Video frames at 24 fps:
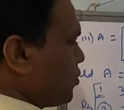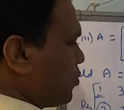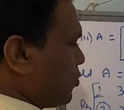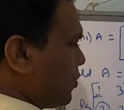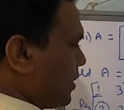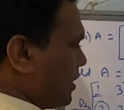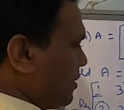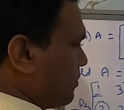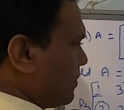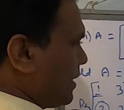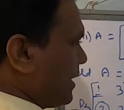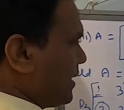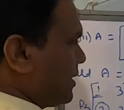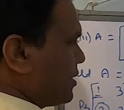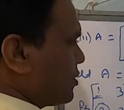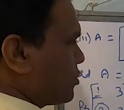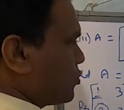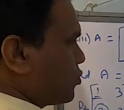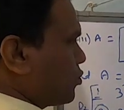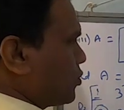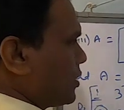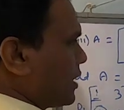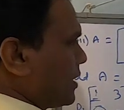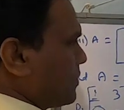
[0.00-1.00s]
1
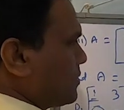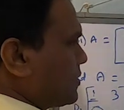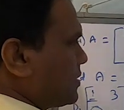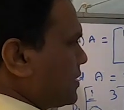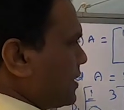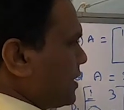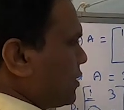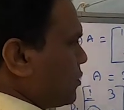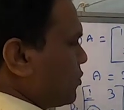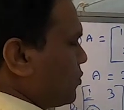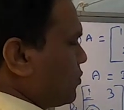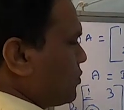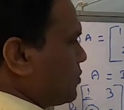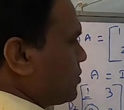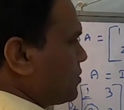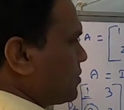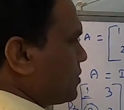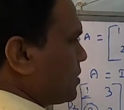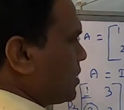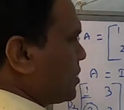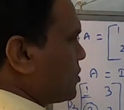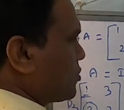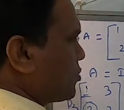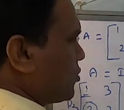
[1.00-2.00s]
minus 2 times 0.
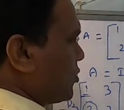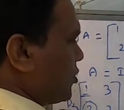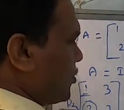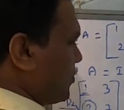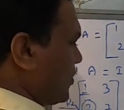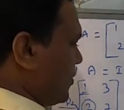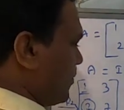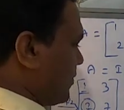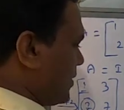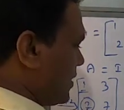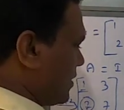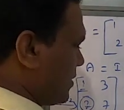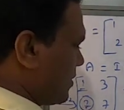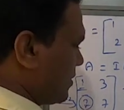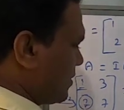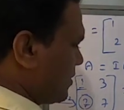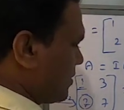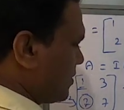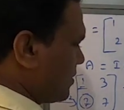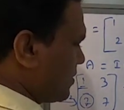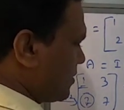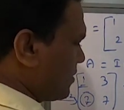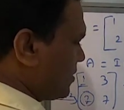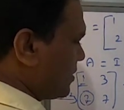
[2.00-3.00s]
That's going to be 1.
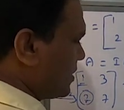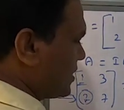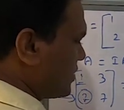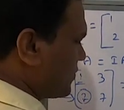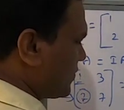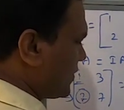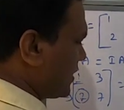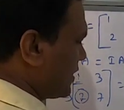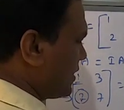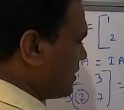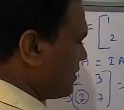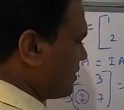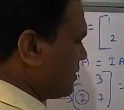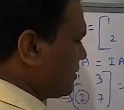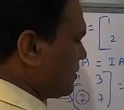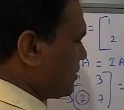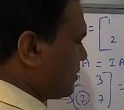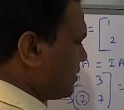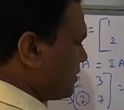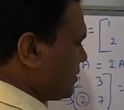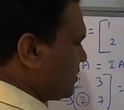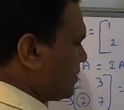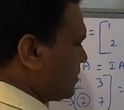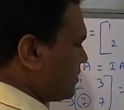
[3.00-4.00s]
That's fine.
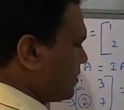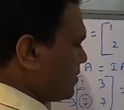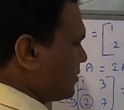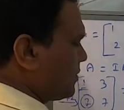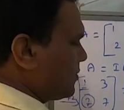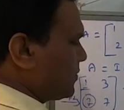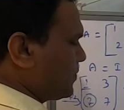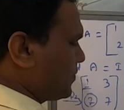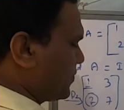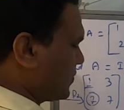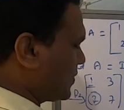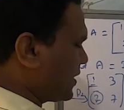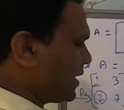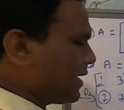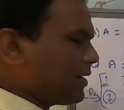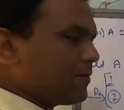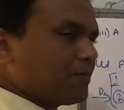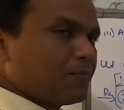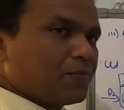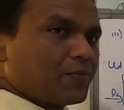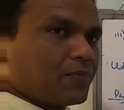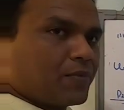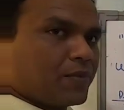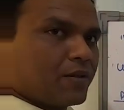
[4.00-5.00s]

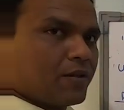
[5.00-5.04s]
Right.